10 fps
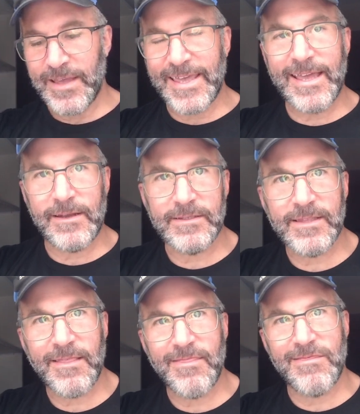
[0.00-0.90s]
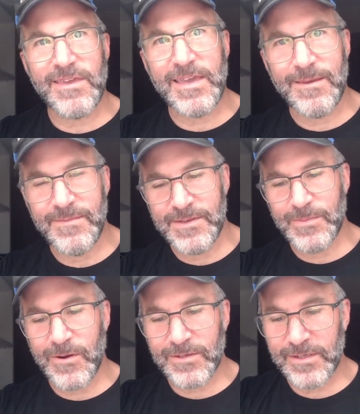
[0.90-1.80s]
Again, it's that theme. This
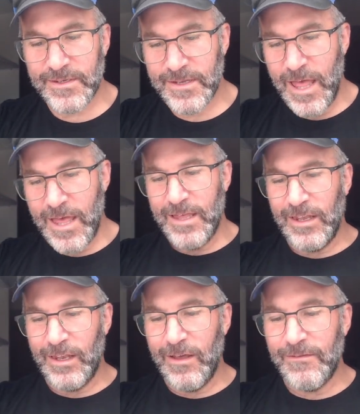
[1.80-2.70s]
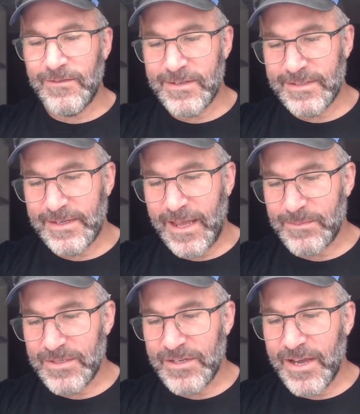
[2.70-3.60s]
person loved the
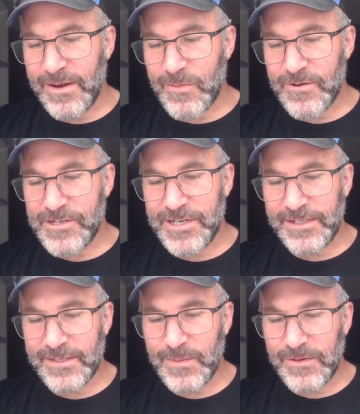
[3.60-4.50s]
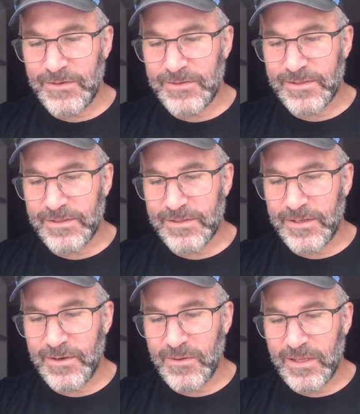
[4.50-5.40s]
stamps, and you got to appreciate someone who's
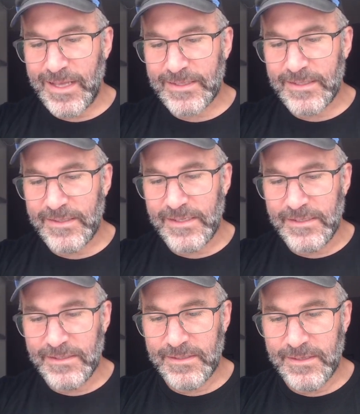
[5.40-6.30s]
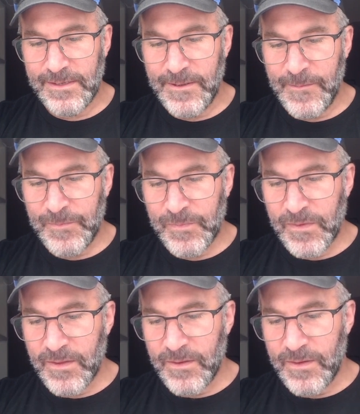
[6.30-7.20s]
collected these.
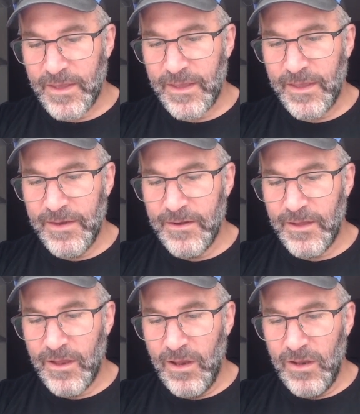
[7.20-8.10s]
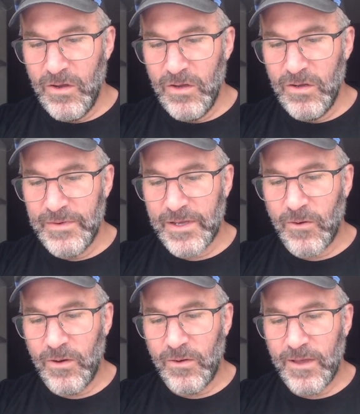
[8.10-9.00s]
And
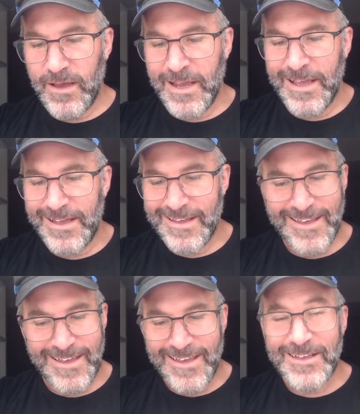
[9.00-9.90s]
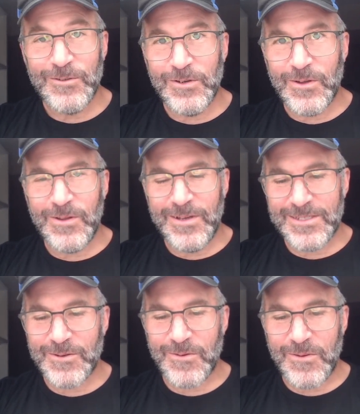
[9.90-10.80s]
Ludicolo. Ludicolo
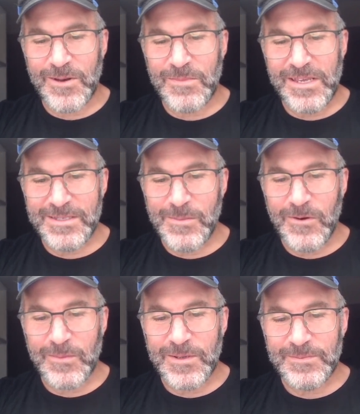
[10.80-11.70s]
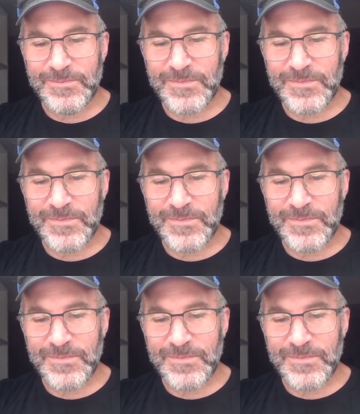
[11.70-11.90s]
has grown on me as a Pokemon.